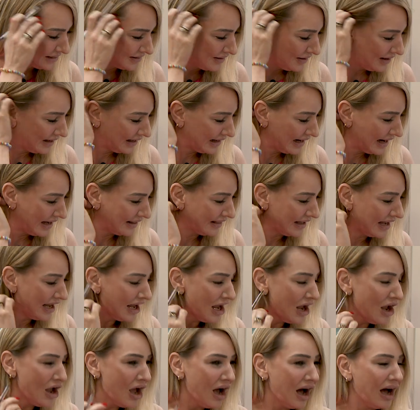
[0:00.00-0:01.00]
so I get
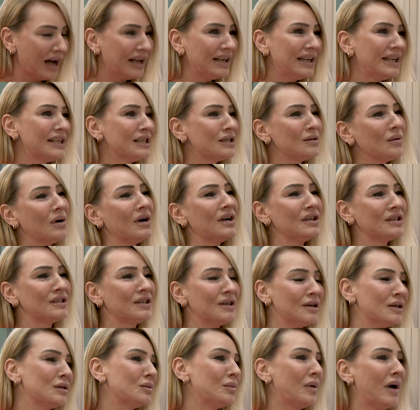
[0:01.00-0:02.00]
that. I need to
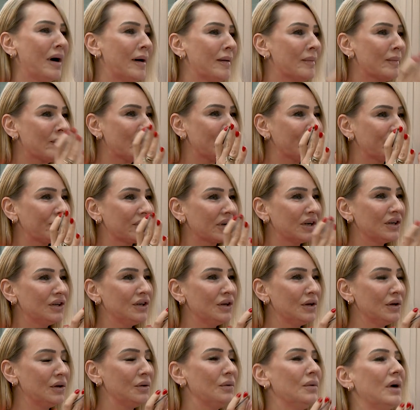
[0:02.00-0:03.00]
ask you as well.
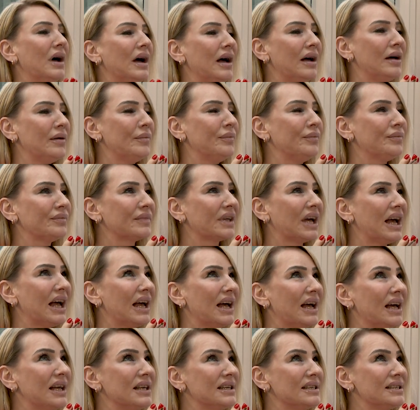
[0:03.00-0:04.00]
You
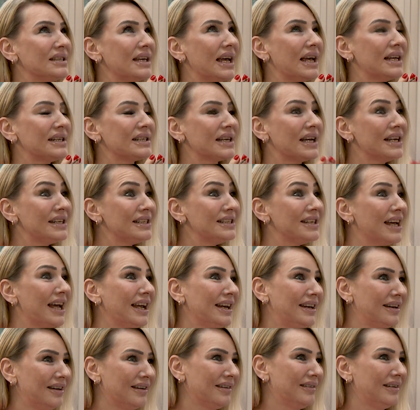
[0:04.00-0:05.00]
set a
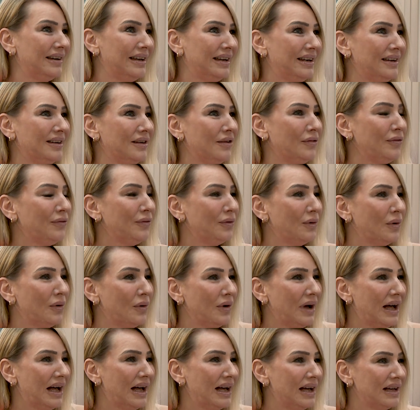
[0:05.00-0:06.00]
deadline
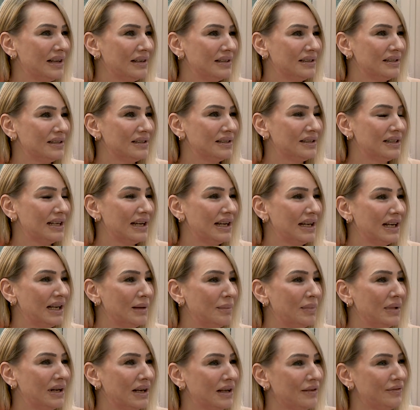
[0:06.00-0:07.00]
for our dearly
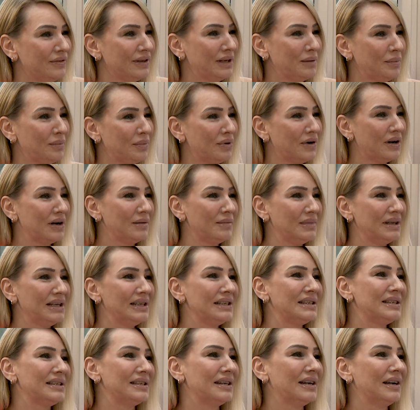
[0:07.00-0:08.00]
beloved Prime
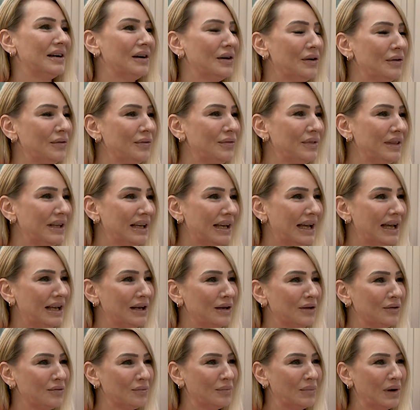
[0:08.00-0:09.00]
Minister of the
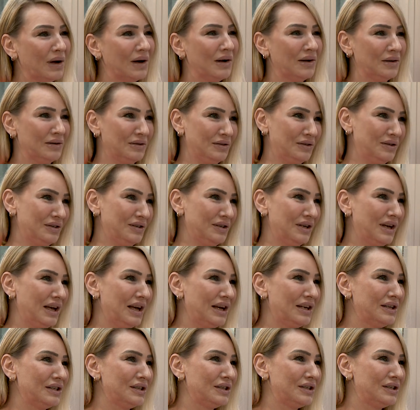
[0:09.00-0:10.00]
end of March
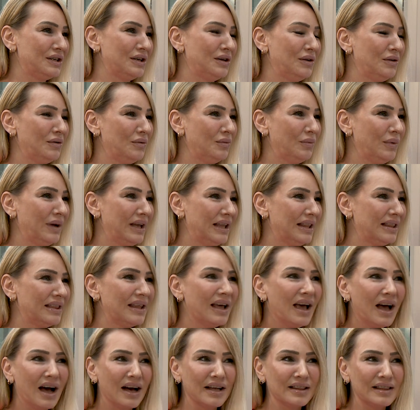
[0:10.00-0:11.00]
to do with,
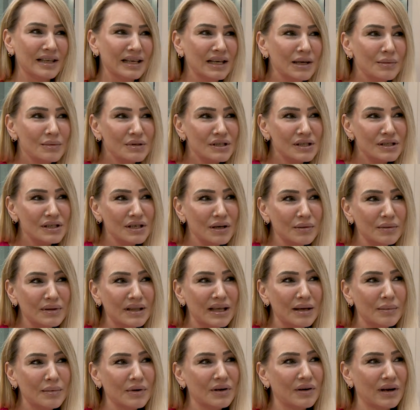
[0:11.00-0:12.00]
I think it was to do with
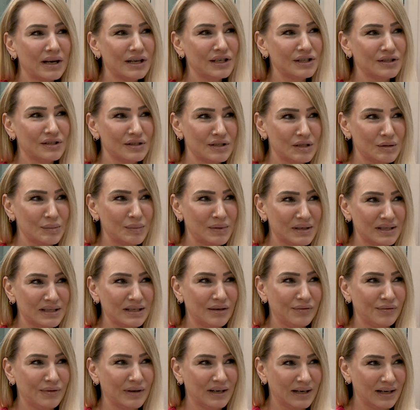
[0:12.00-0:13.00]
immigration
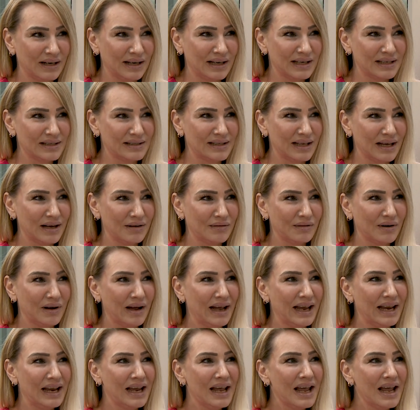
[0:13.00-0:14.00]
specifically, is that right?